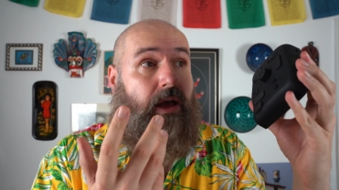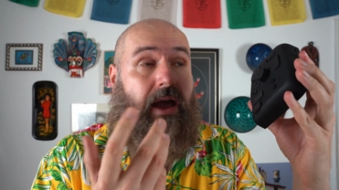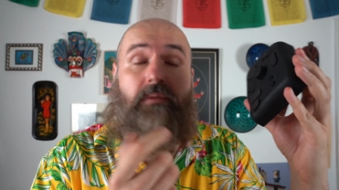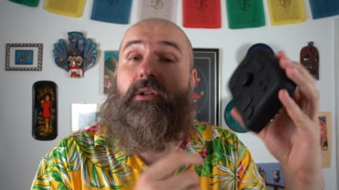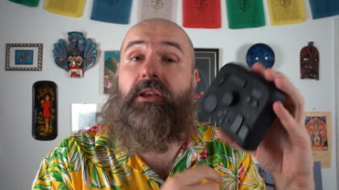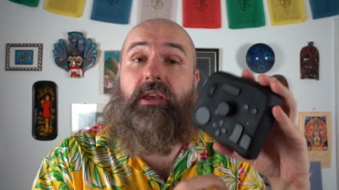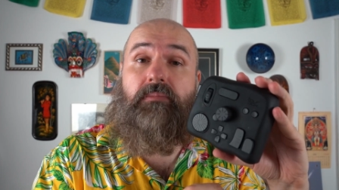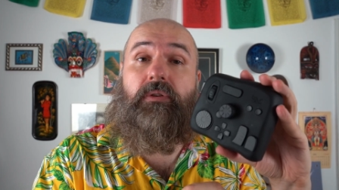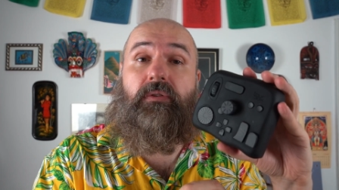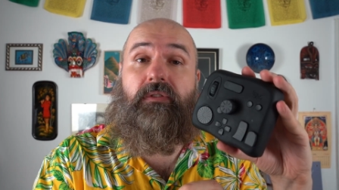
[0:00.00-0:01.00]
I will keep
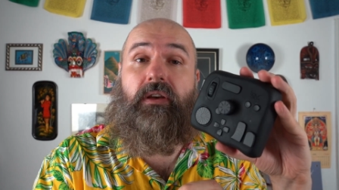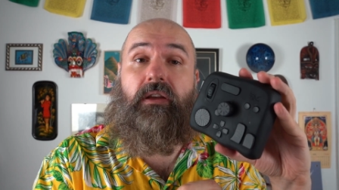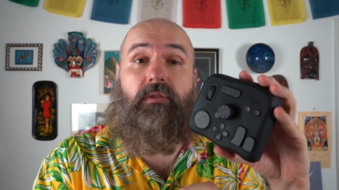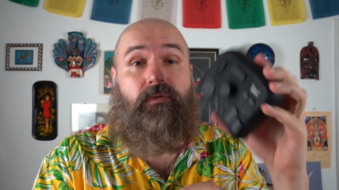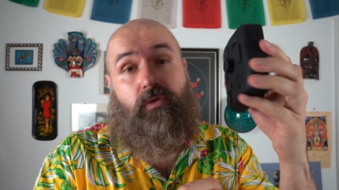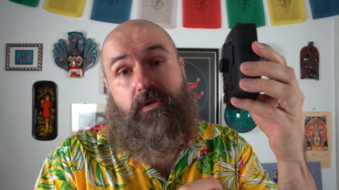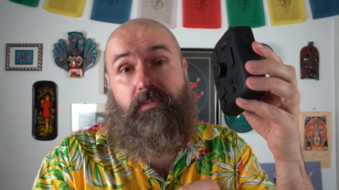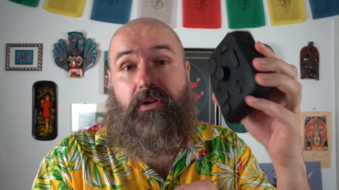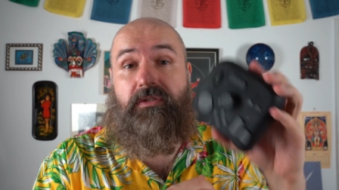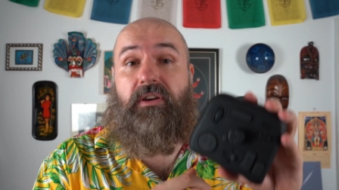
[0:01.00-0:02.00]
using it, of course,
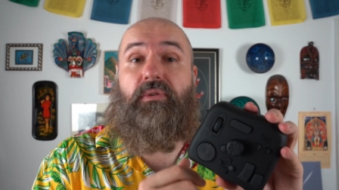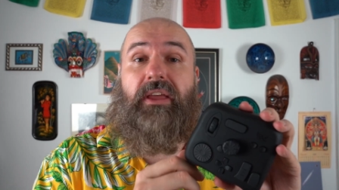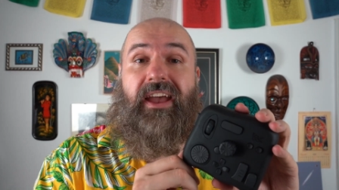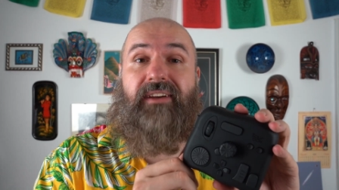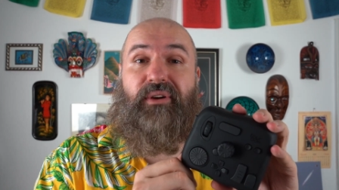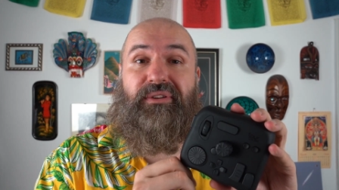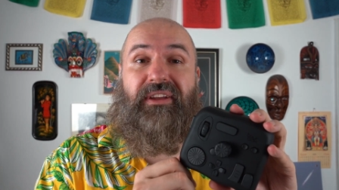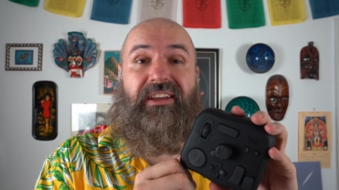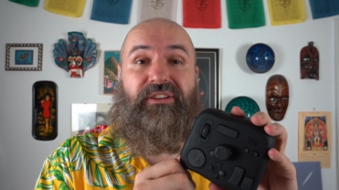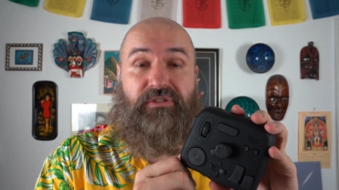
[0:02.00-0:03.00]
because I already have it.
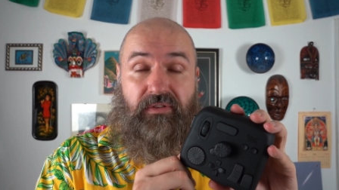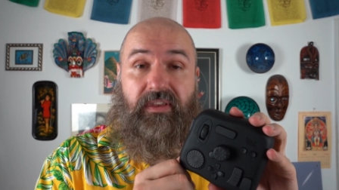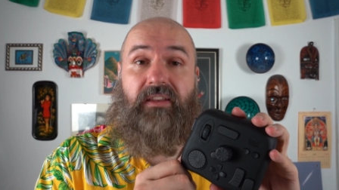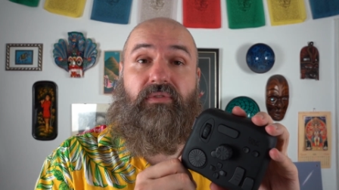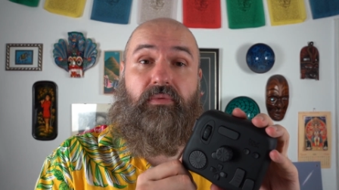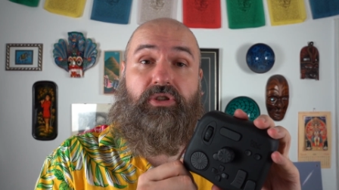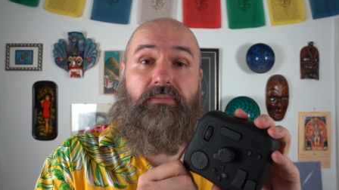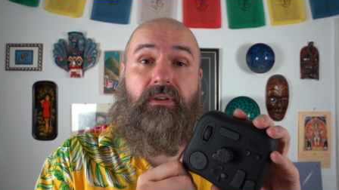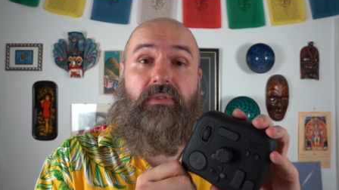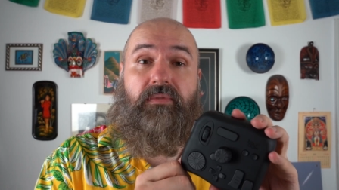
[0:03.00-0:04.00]
So thanks for watching
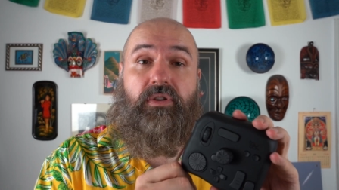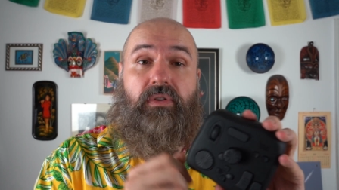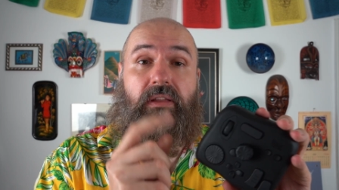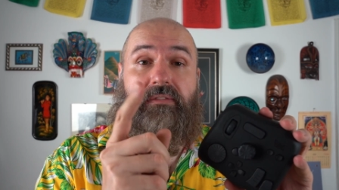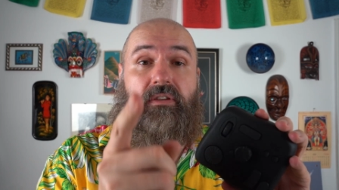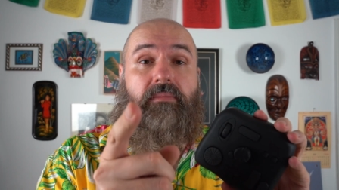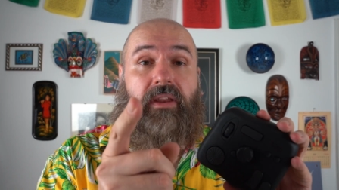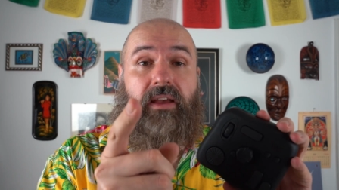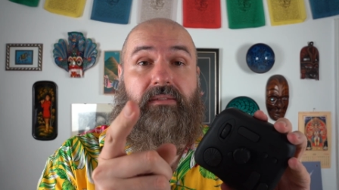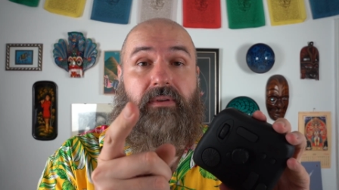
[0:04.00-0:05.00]
my review and see you in my
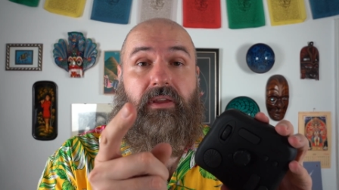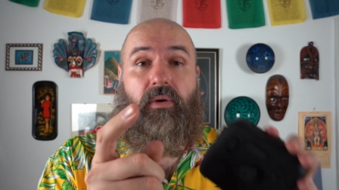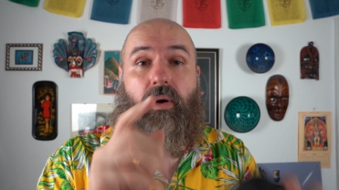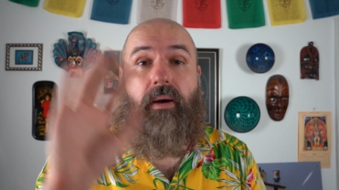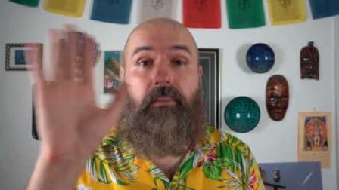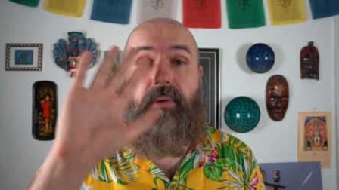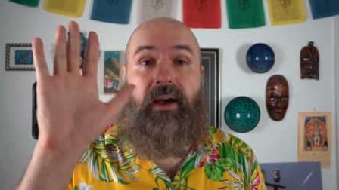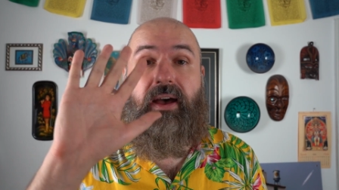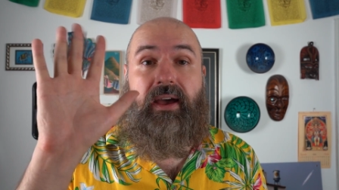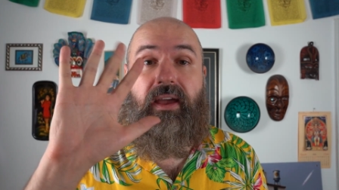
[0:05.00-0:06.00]
next video.
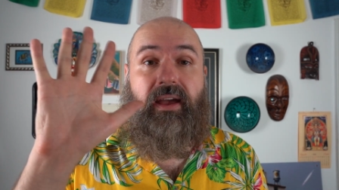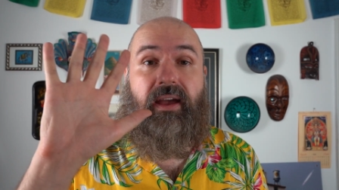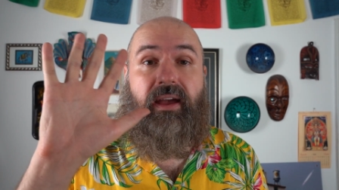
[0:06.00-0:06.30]
Bye!